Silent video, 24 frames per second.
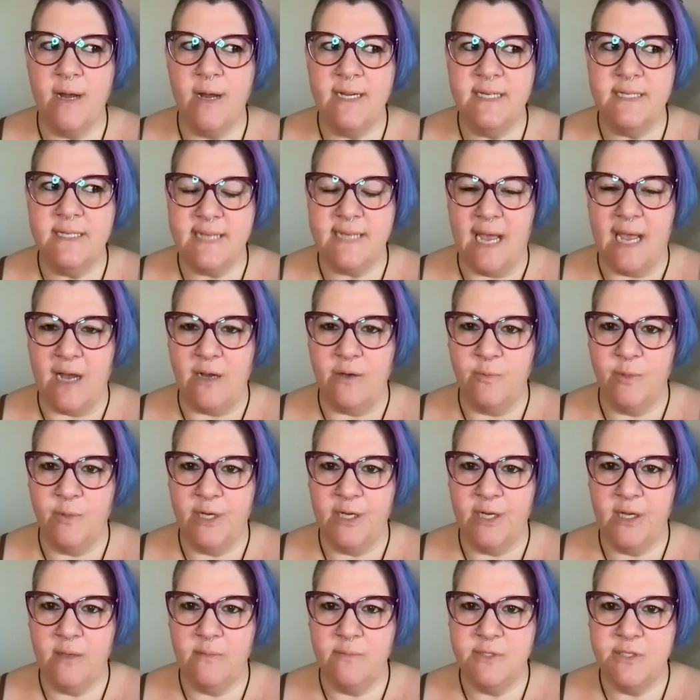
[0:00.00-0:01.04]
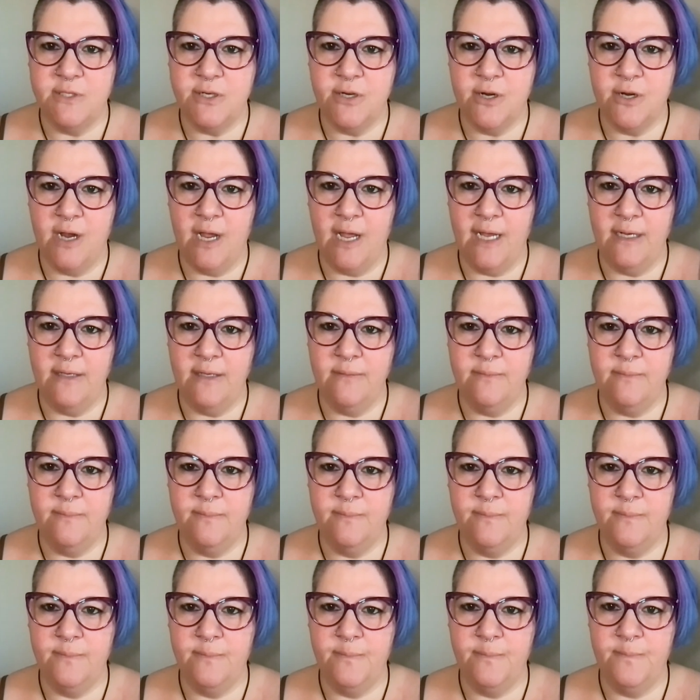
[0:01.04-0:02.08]
to write it down when it comes to your head?
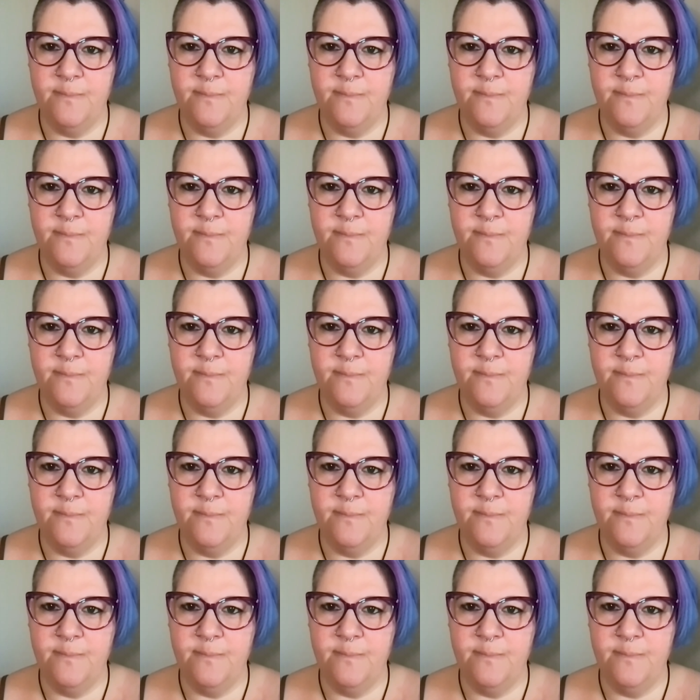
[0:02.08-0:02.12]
